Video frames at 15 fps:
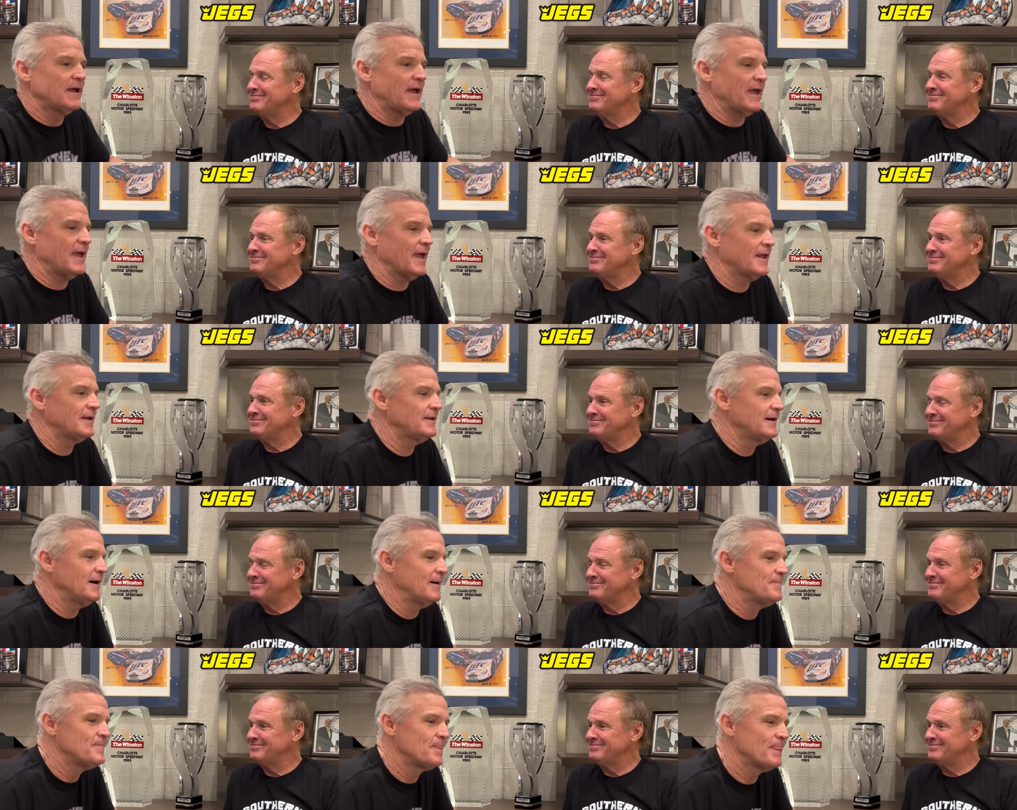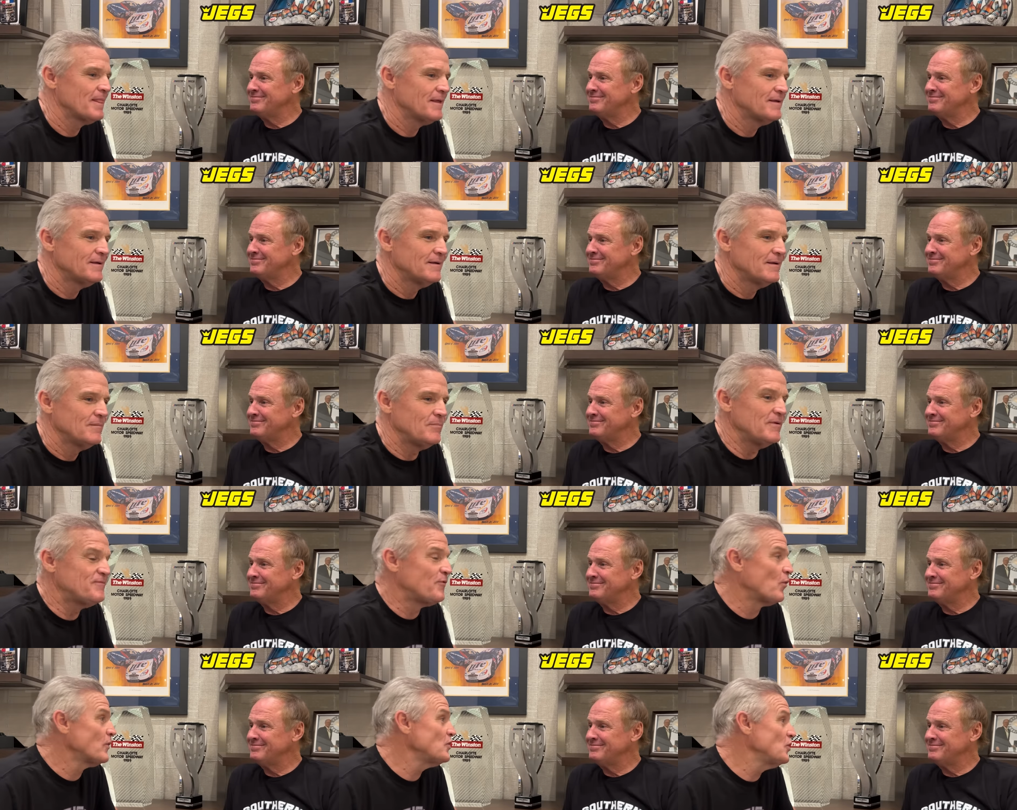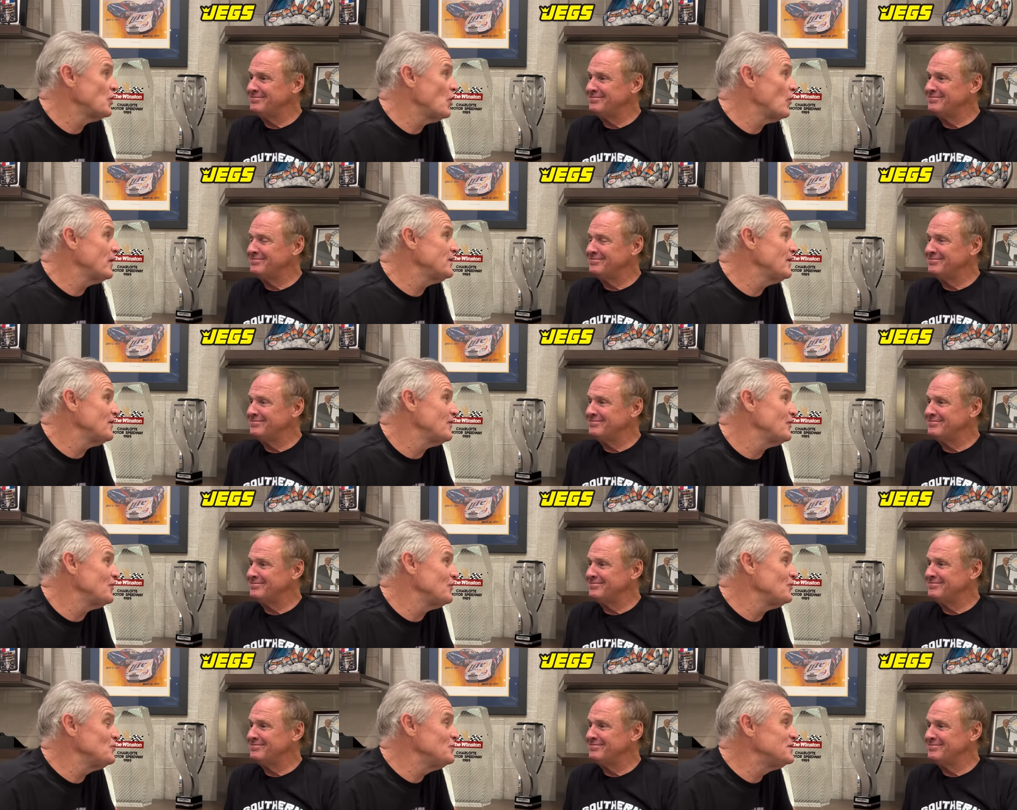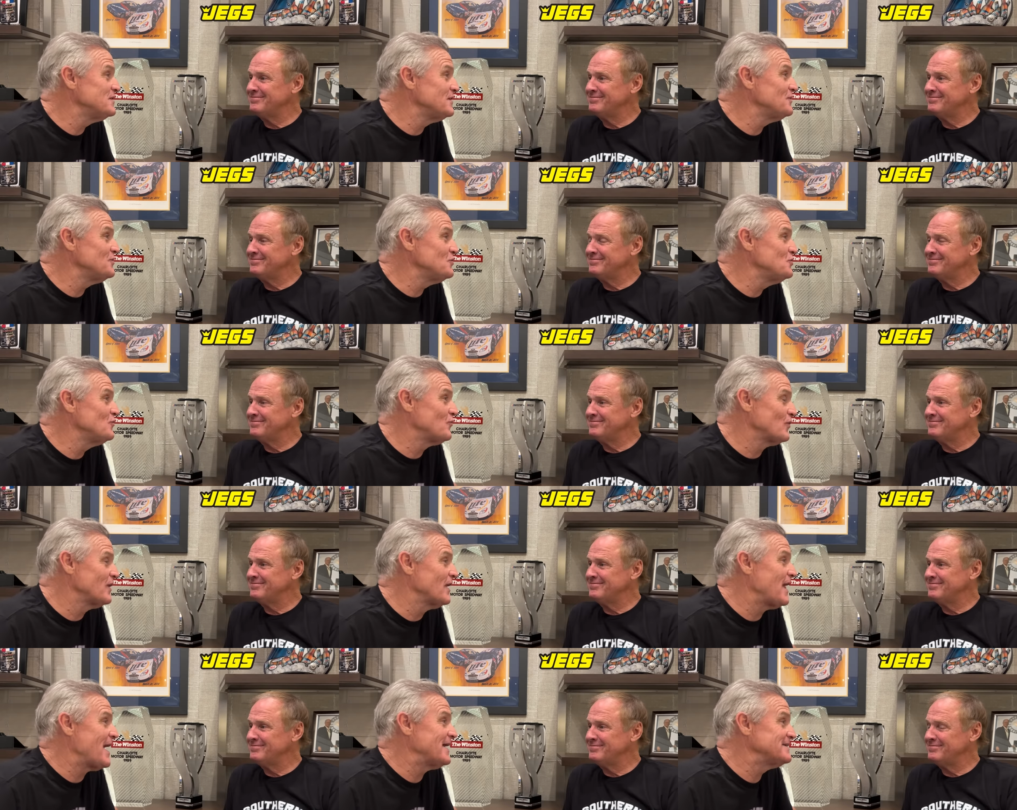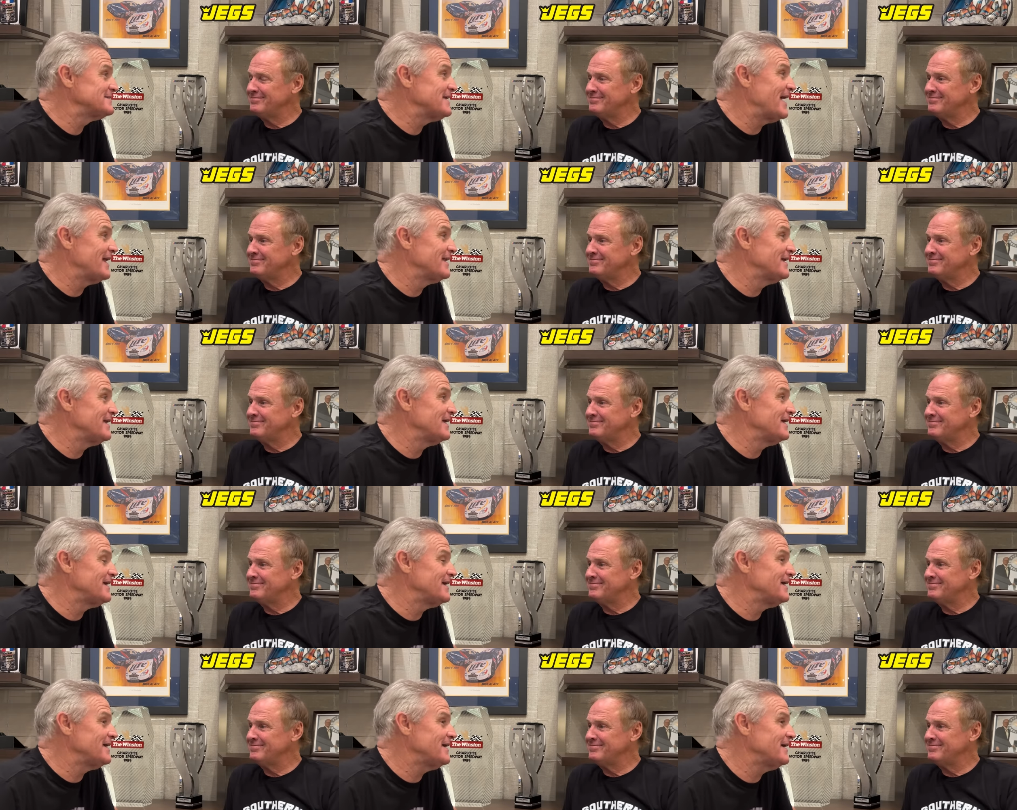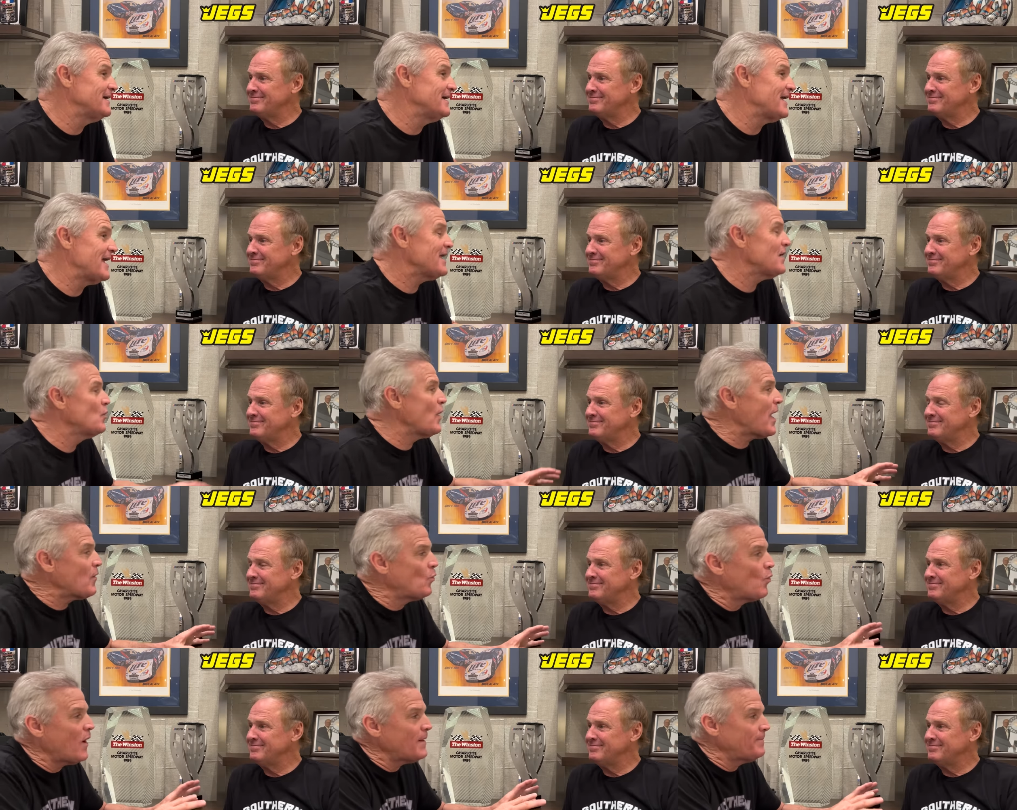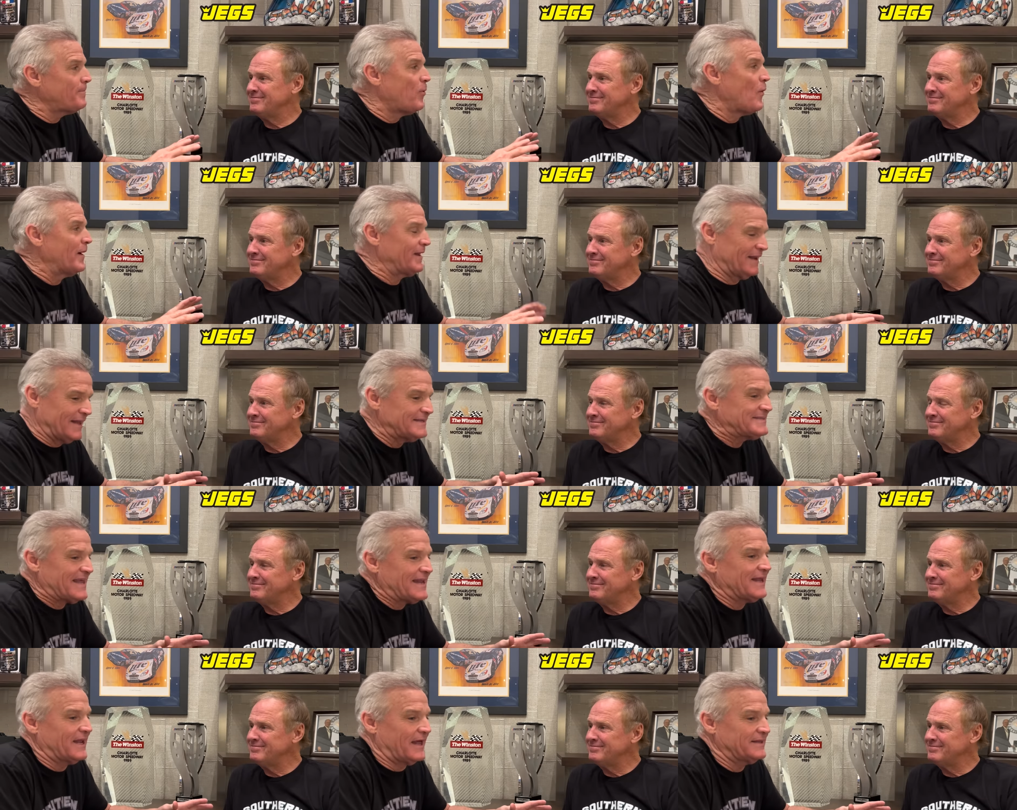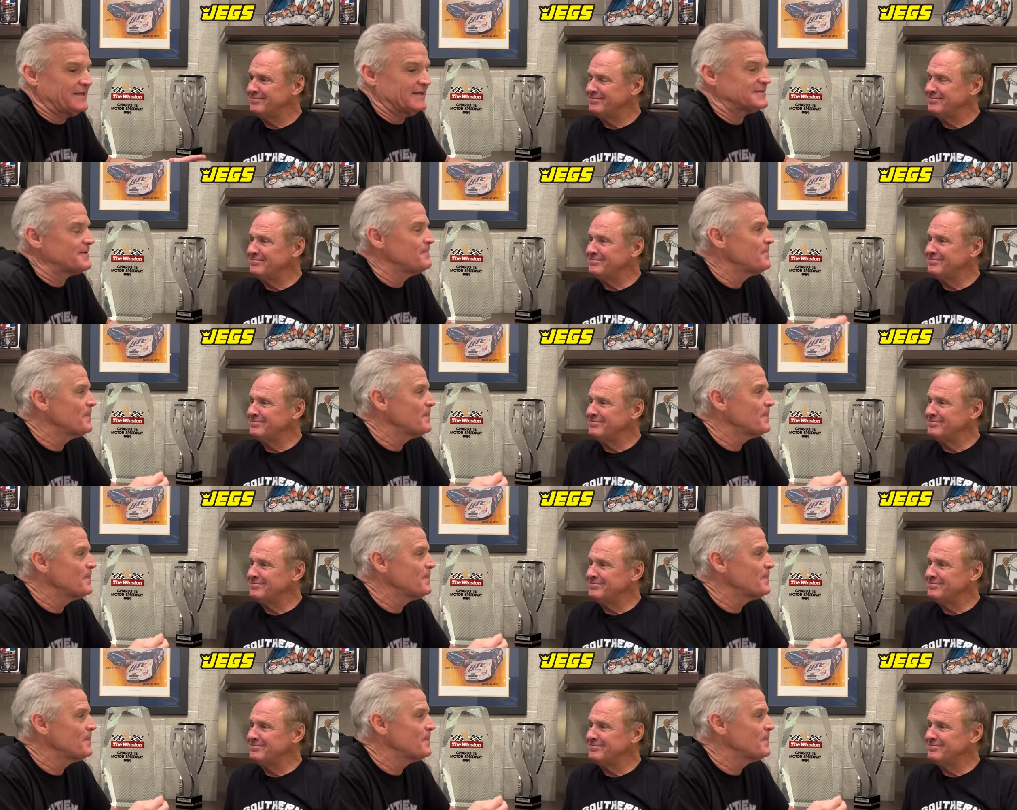Speaker 1: And uh, before you know it, you, you realize that uh, at, what point, let's end it like this.